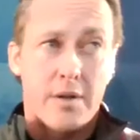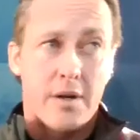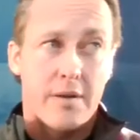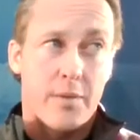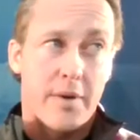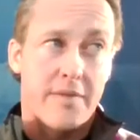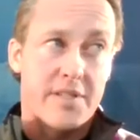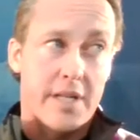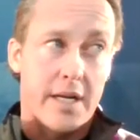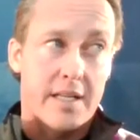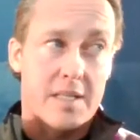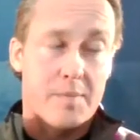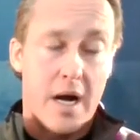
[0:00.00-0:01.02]
though, that we've seen
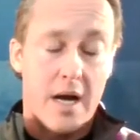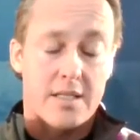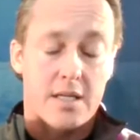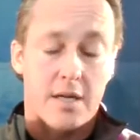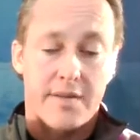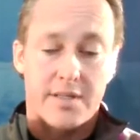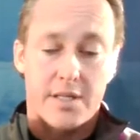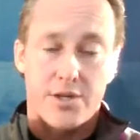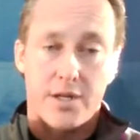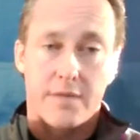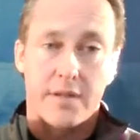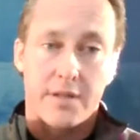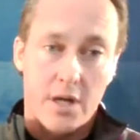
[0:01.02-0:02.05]
that's positive is a
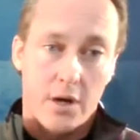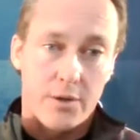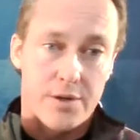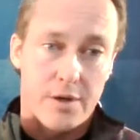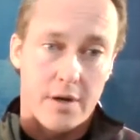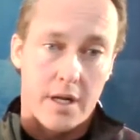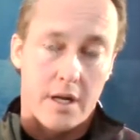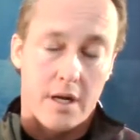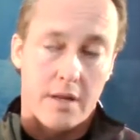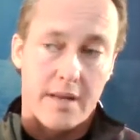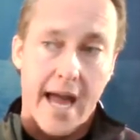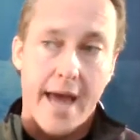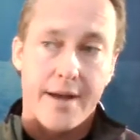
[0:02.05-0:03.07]
shift in the culture and
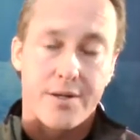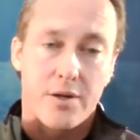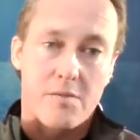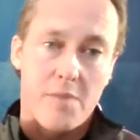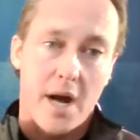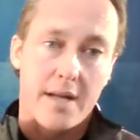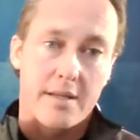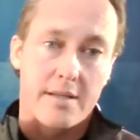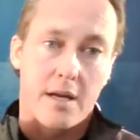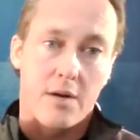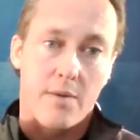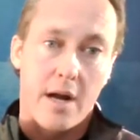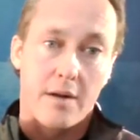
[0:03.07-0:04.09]
the attitude and mindset
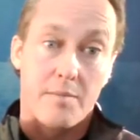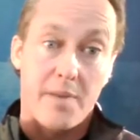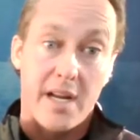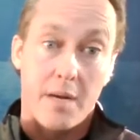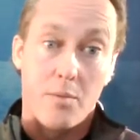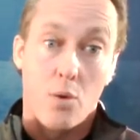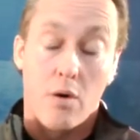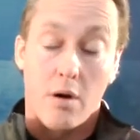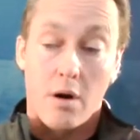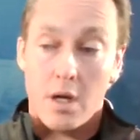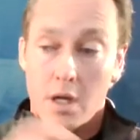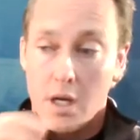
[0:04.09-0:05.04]
around being more